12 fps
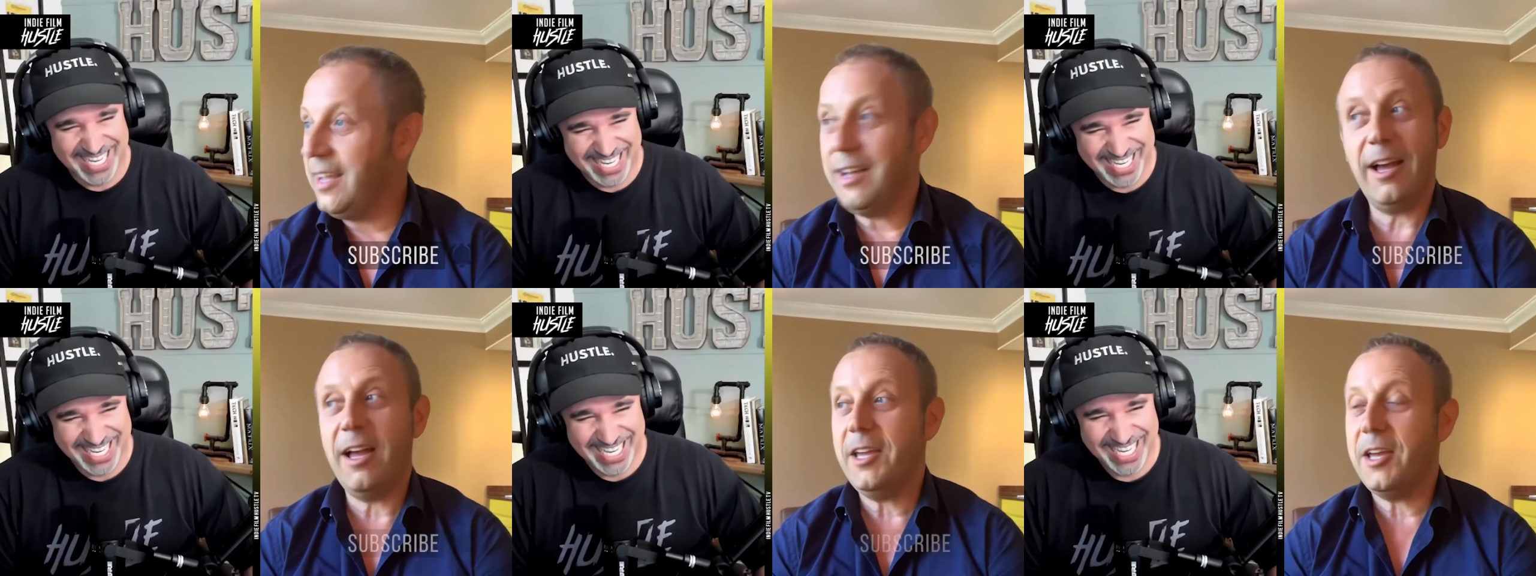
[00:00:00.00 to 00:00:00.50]

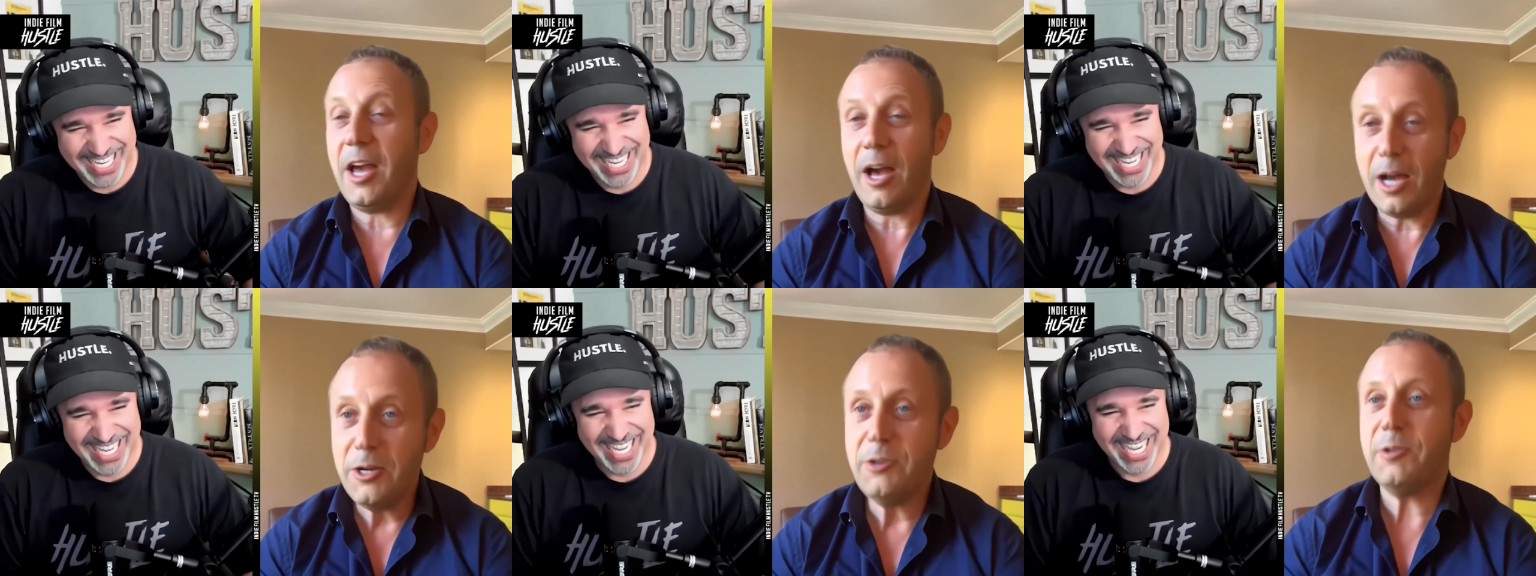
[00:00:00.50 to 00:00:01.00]
Speaker 1: I
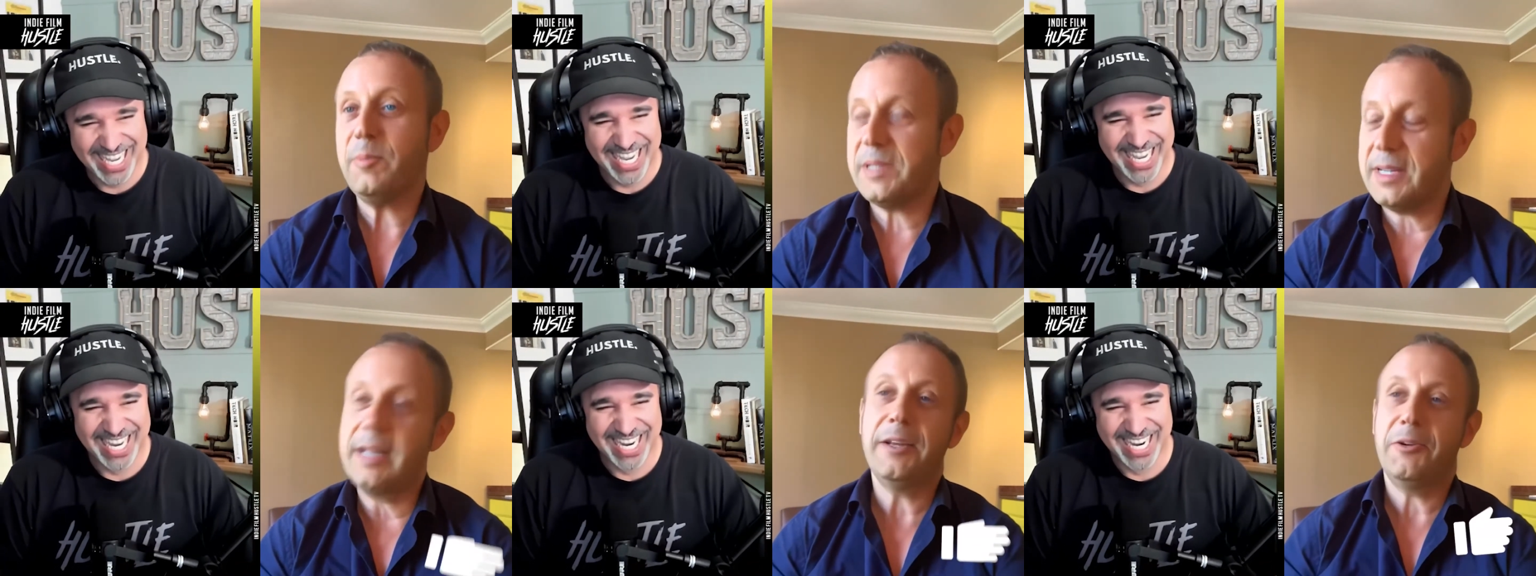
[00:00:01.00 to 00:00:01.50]

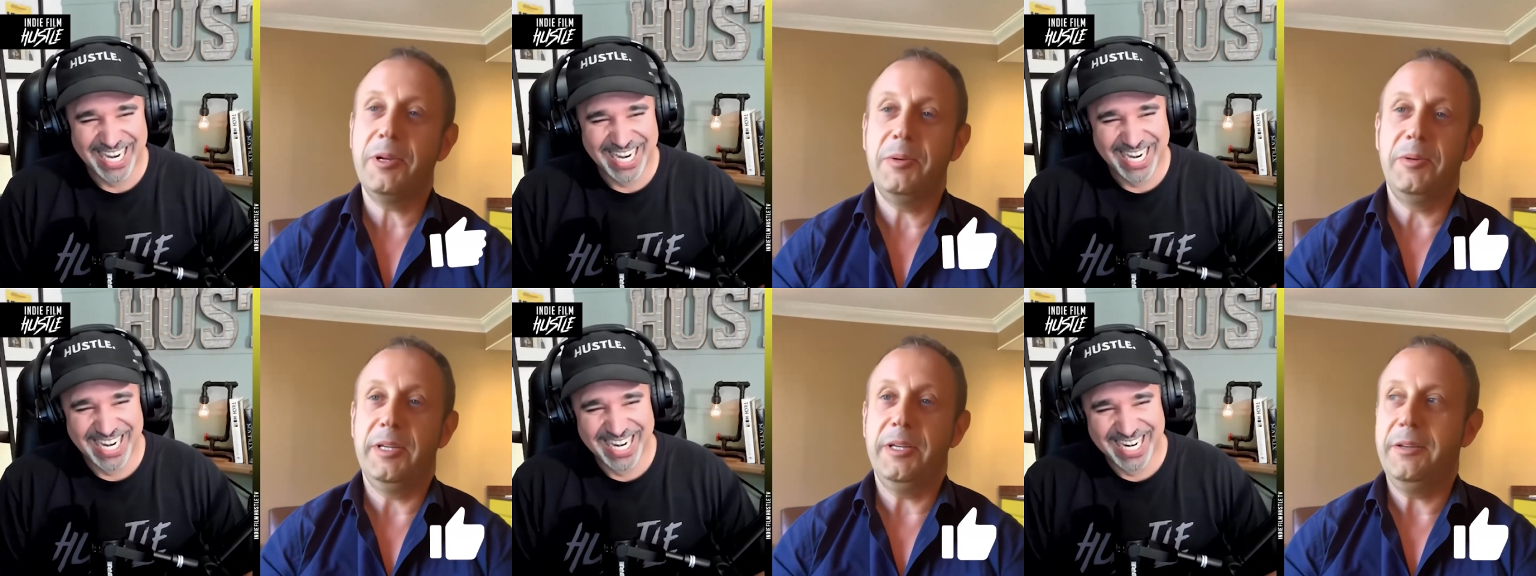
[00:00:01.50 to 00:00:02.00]
100% agree
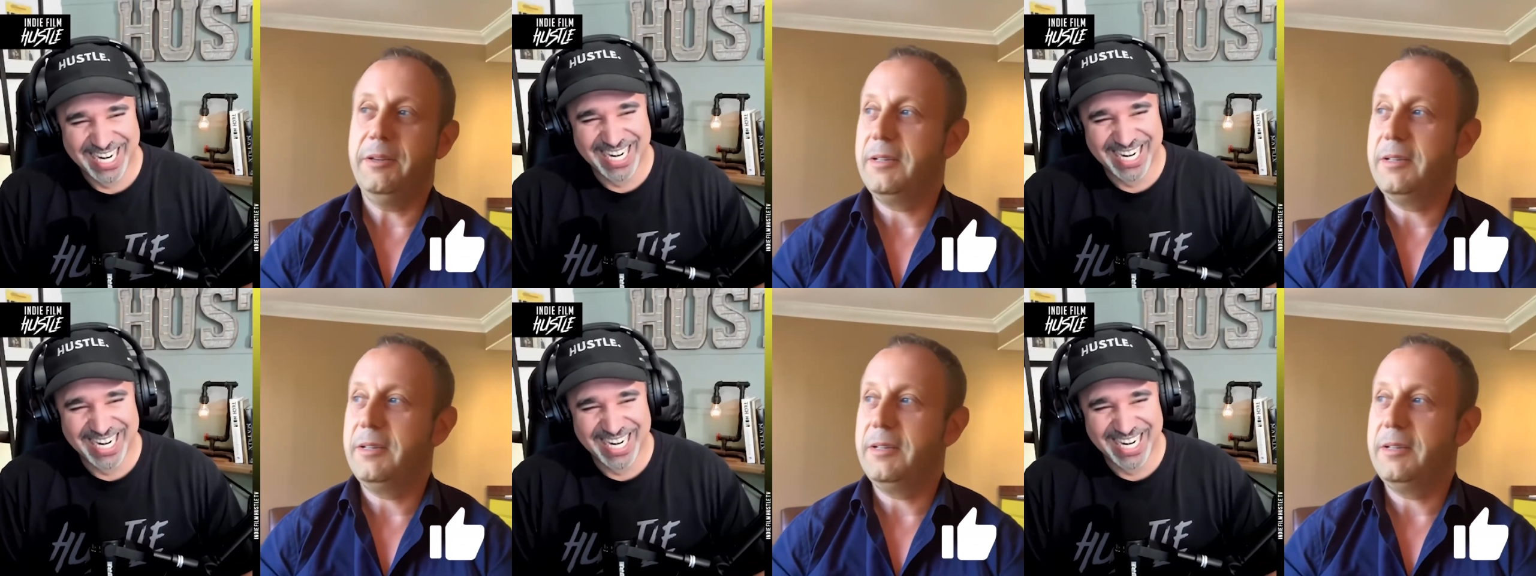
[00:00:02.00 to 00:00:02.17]
with you.